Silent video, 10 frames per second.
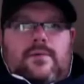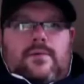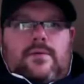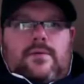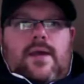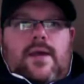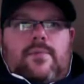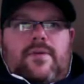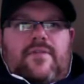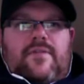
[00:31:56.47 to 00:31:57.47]
Yeah, I'm a
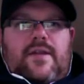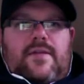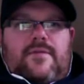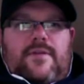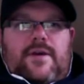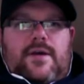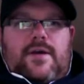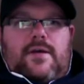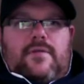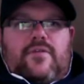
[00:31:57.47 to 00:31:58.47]
big fan
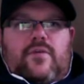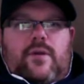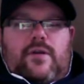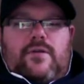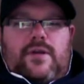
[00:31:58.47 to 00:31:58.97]
of Twitter.